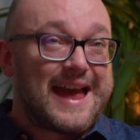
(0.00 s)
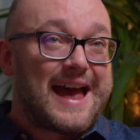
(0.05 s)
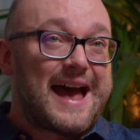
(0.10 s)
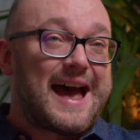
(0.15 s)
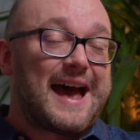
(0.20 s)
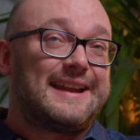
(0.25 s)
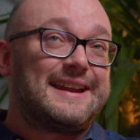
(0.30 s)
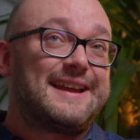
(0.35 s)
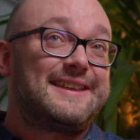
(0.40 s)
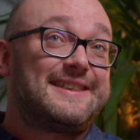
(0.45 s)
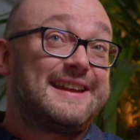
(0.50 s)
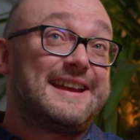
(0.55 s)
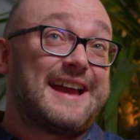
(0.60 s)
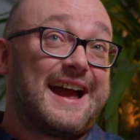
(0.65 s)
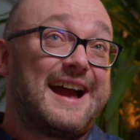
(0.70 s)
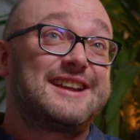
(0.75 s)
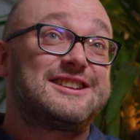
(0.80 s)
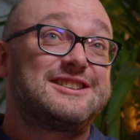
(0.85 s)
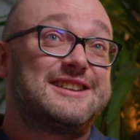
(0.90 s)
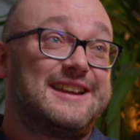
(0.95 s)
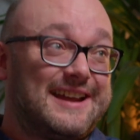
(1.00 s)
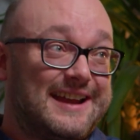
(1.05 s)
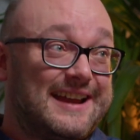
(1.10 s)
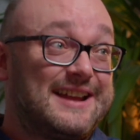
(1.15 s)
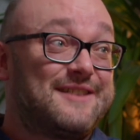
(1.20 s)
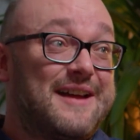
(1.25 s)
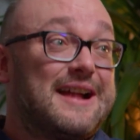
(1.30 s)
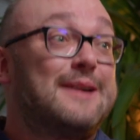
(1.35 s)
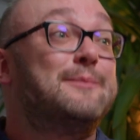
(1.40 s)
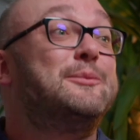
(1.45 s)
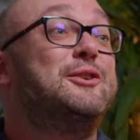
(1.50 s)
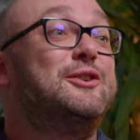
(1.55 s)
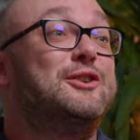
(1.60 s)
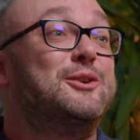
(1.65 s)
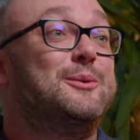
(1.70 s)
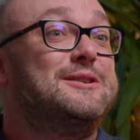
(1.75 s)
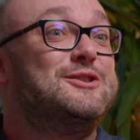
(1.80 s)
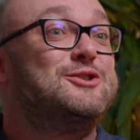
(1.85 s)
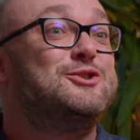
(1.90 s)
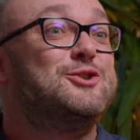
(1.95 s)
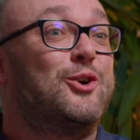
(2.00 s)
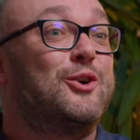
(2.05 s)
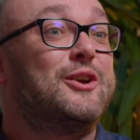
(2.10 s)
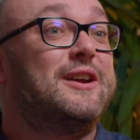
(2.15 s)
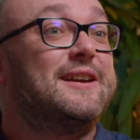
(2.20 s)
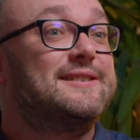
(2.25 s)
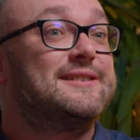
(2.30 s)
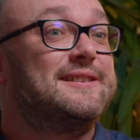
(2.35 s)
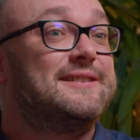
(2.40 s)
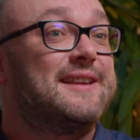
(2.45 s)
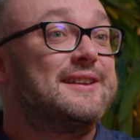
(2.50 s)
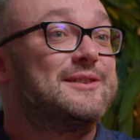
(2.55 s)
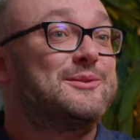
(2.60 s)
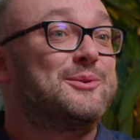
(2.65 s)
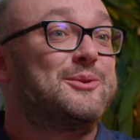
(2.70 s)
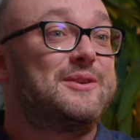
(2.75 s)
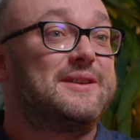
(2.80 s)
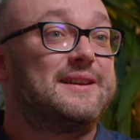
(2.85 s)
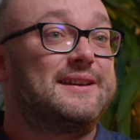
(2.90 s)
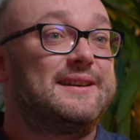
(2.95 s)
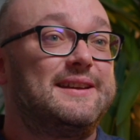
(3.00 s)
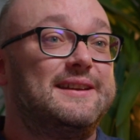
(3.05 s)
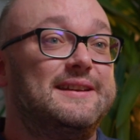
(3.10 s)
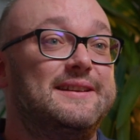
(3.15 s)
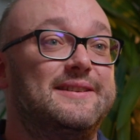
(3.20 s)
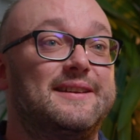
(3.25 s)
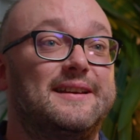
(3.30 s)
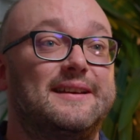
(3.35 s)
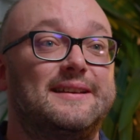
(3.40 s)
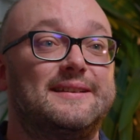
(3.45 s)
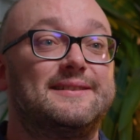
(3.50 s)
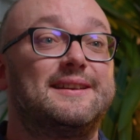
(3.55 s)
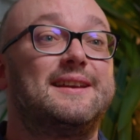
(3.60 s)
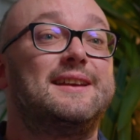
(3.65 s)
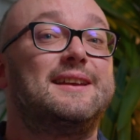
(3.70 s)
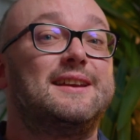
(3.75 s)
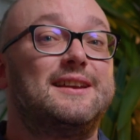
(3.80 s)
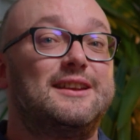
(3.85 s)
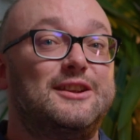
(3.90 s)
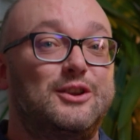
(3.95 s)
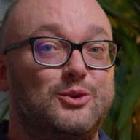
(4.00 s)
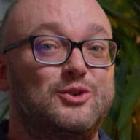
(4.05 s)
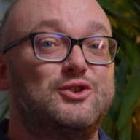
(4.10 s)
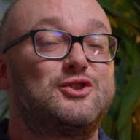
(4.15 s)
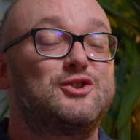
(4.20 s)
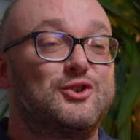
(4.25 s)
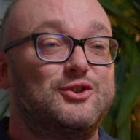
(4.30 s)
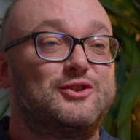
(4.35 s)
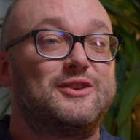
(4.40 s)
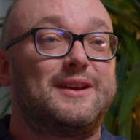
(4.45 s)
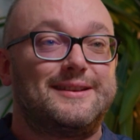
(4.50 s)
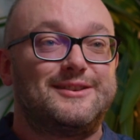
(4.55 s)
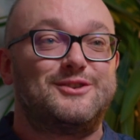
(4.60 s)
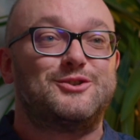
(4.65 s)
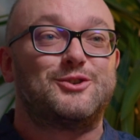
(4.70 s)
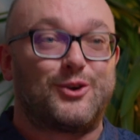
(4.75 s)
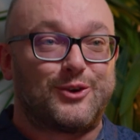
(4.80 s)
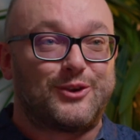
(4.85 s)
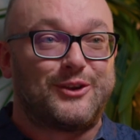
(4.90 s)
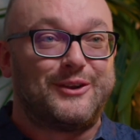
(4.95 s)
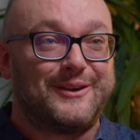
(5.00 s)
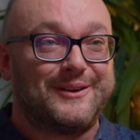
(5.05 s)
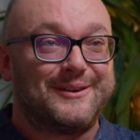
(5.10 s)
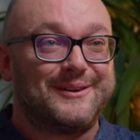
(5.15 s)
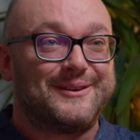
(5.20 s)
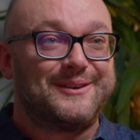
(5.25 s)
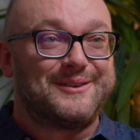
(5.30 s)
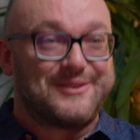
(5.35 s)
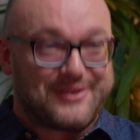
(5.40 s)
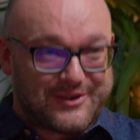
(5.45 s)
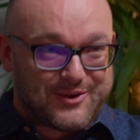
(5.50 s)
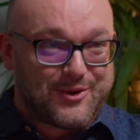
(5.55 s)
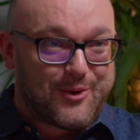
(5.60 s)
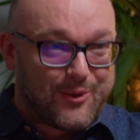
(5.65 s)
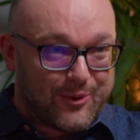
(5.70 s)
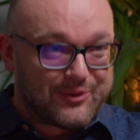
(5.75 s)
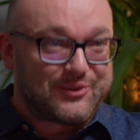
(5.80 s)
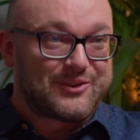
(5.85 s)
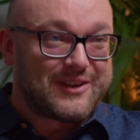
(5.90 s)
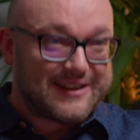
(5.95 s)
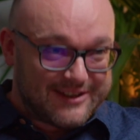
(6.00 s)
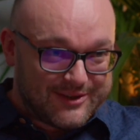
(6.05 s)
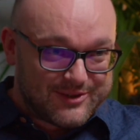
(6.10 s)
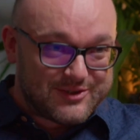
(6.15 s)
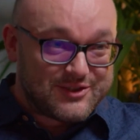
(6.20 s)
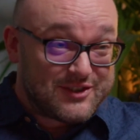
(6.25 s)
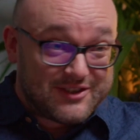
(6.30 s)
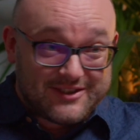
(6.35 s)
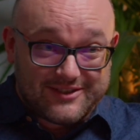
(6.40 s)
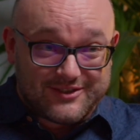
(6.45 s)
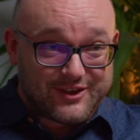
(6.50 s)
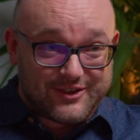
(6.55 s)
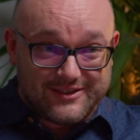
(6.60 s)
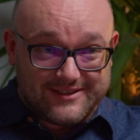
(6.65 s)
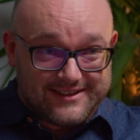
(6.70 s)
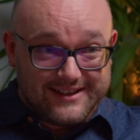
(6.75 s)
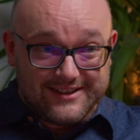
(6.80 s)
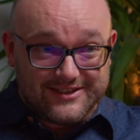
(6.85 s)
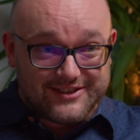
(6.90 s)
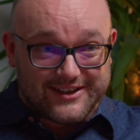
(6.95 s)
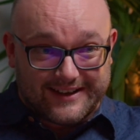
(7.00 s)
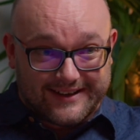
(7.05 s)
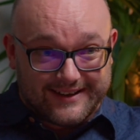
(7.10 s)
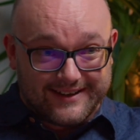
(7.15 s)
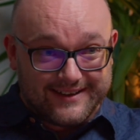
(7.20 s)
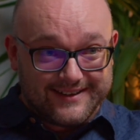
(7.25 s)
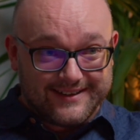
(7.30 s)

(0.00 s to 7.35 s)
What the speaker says: And I think actually it kind of helps you to enjoy it. And that's one of the key things. You should enjoy the course and you should enjoy teaching.